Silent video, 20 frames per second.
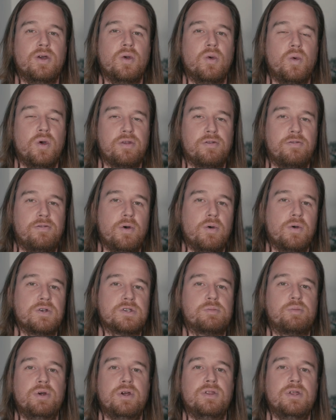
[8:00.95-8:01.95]
with focus
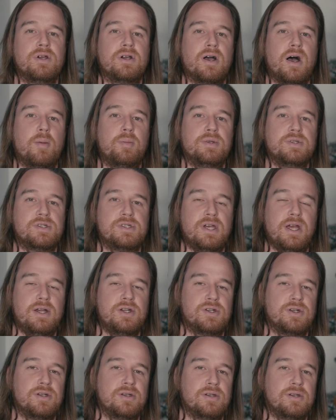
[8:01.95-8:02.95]
breathing
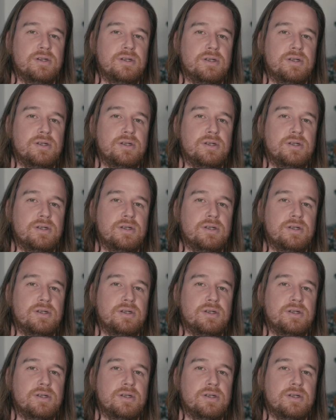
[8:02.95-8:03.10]
compensation.